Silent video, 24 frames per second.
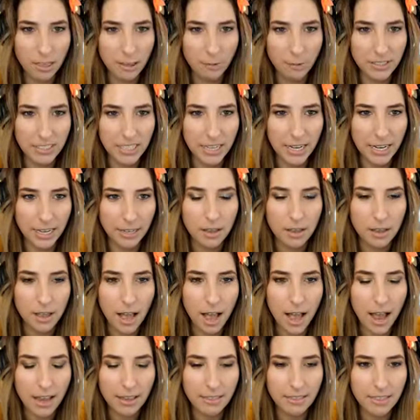then we did it.
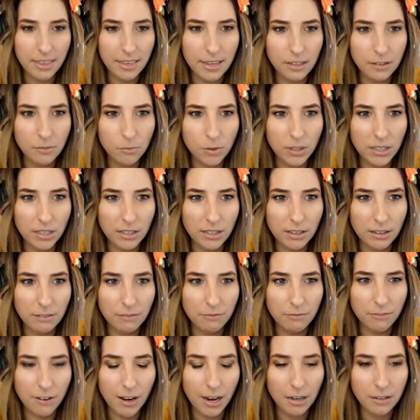I think we can
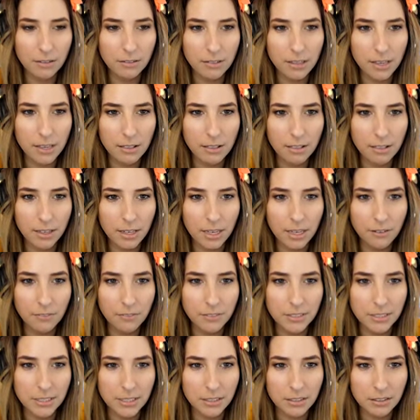finally leave,
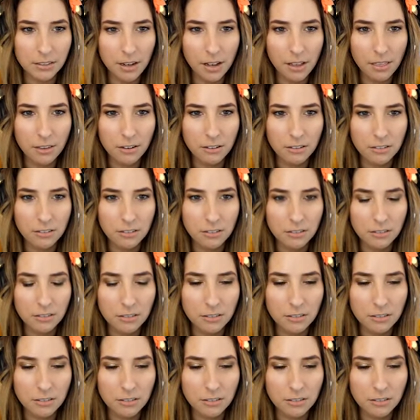Sarah. There's